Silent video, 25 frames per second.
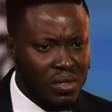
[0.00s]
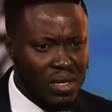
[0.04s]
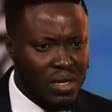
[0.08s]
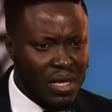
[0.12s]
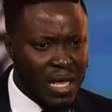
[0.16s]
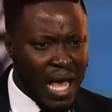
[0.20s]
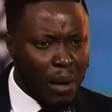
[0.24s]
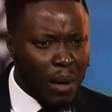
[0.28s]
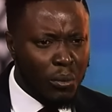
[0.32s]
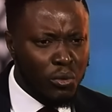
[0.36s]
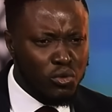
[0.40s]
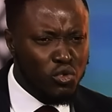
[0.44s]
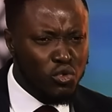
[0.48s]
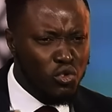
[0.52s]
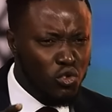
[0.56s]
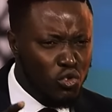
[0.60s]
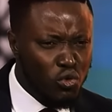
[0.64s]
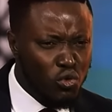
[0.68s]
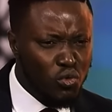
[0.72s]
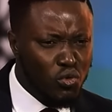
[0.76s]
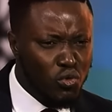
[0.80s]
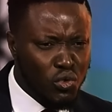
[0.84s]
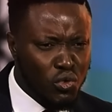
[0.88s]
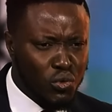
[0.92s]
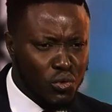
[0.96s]
I want to
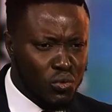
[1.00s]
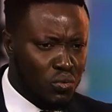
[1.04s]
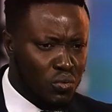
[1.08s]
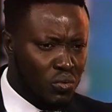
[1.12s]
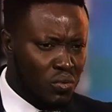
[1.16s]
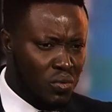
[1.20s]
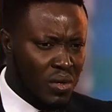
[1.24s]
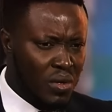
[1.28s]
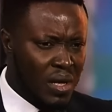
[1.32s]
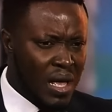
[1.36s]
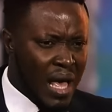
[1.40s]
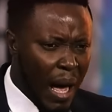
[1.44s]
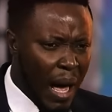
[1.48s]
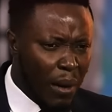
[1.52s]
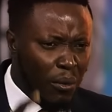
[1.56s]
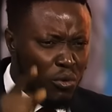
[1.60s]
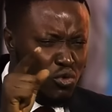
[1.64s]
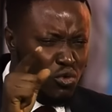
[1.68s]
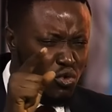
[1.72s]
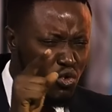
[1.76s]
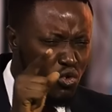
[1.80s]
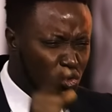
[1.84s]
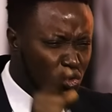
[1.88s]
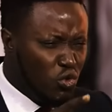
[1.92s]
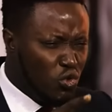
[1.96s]
use you. I want
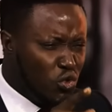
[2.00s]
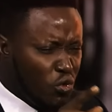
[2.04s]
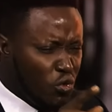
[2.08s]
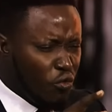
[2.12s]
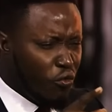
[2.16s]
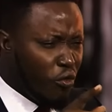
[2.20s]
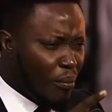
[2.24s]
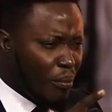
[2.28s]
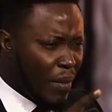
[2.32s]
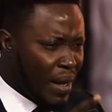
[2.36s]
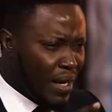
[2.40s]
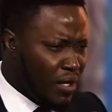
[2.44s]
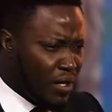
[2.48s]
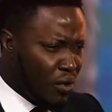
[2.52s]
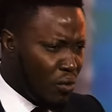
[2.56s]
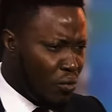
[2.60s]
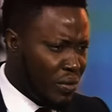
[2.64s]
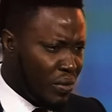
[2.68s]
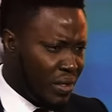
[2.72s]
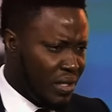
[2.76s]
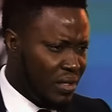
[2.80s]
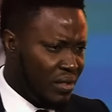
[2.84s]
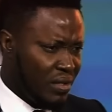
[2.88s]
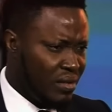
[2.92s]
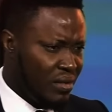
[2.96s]
to use you for my glory.
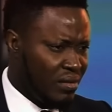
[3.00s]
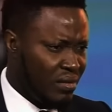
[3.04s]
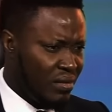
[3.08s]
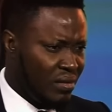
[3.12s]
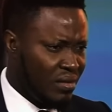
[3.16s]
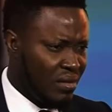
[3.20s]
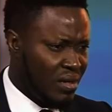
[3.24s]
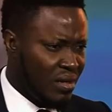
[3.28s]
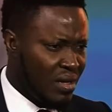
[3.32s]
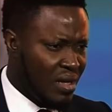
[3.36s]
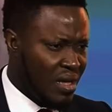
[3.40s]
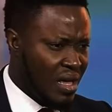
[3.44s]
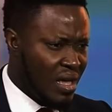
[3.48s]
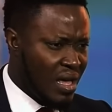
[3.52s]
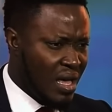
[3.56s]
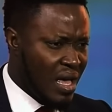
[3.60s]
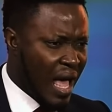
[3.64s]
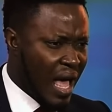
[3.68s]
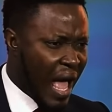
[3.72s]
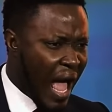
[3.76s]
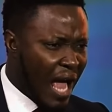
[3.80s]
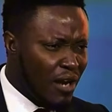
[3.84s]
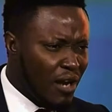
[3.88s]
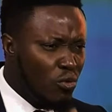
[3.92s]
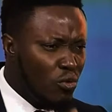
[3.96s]

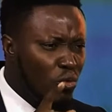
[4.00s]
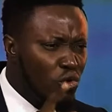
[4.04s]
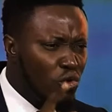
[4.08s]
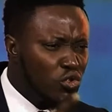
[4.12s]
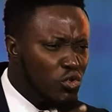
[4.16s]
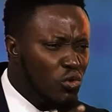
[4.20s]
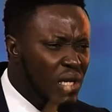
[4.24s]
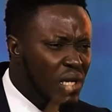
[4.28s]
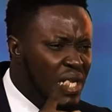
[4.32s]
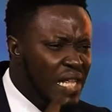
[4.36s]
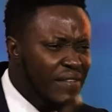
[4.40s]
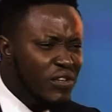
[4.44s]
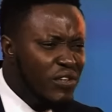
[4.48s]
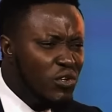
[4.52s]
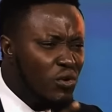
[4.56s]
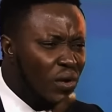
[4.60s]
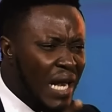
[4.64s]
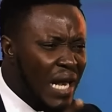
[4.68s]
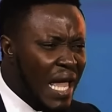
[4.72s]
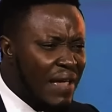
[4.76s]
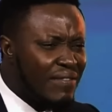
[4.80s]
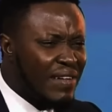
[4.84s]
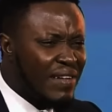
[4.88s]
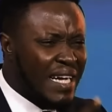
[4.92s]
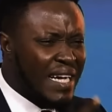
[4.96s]
I don't want you living your
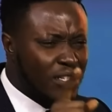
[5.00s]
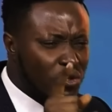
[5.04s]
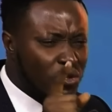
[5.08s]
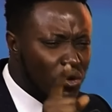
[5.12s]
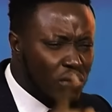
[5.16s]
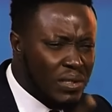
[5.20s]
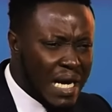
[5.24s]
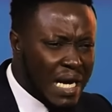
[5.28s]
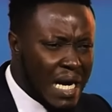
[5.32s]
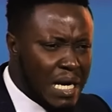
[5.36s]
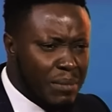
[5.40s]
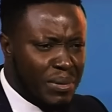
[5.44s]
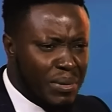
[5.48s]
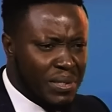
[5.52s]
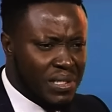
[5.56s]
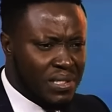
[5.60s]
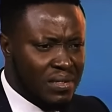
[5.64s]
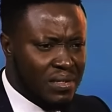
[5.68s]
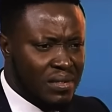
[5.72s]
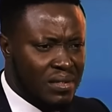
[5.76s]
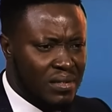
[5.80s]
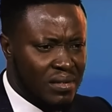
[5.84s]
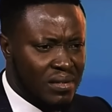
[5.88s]
life like an ordinary person.